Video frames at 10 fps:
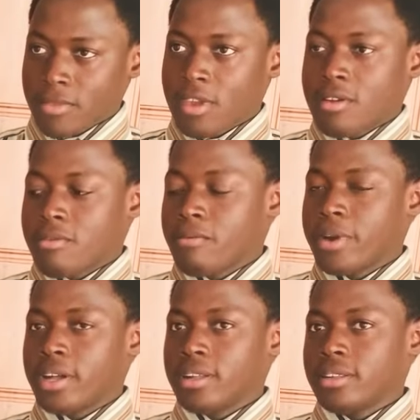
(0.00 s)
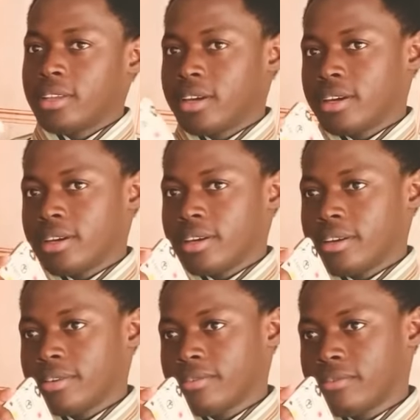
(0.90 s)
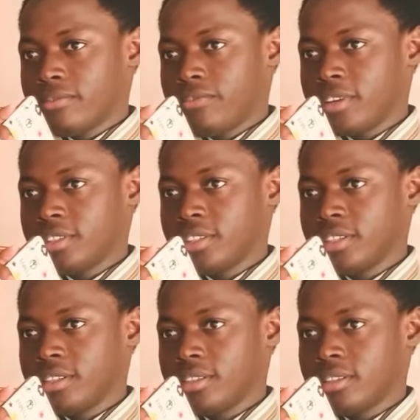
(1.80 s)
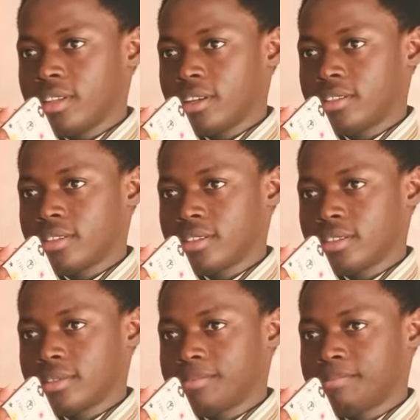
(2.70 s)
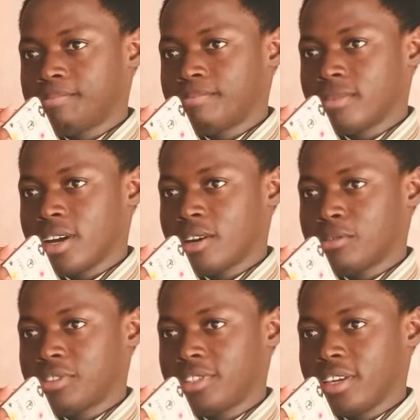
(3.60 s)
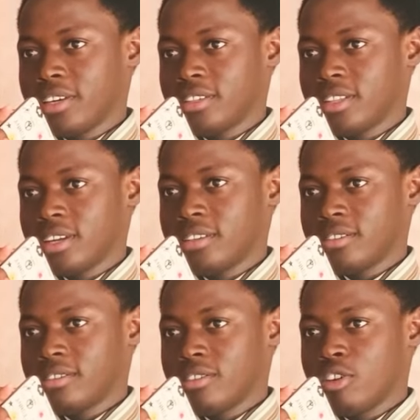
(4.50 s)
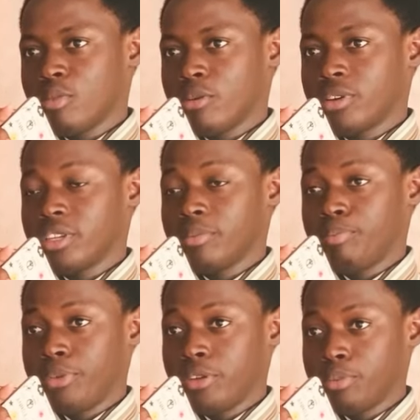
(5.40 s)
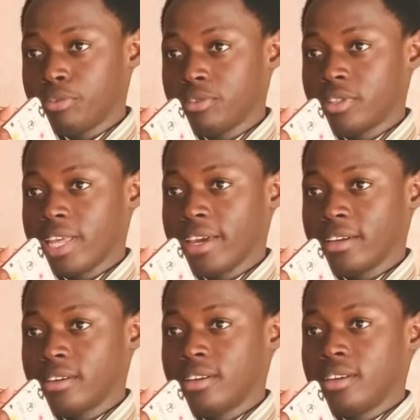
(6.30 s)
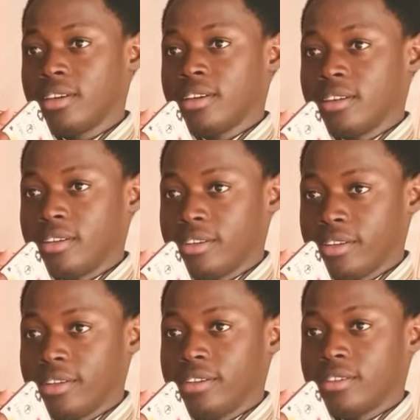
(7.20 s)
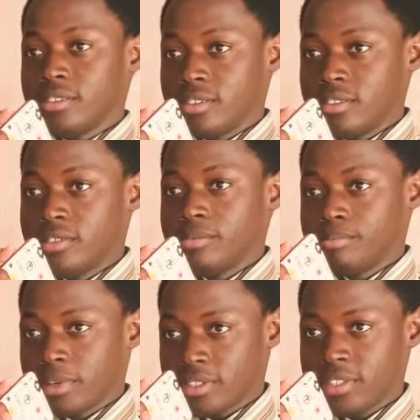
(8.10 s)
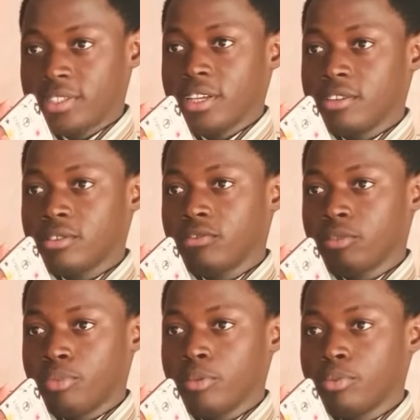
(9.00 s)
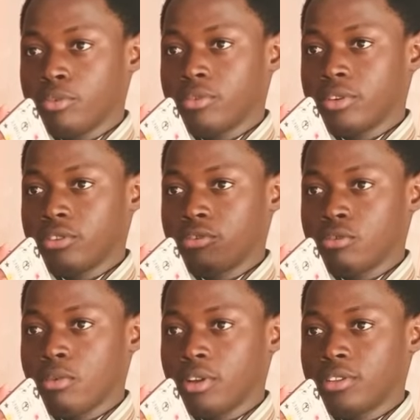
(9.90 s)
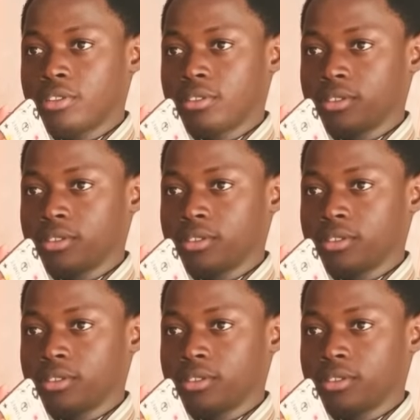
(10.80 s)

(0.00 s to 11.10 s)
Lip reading: Well, first thing that I would say is that, number one, the people, like the persistence of the people towards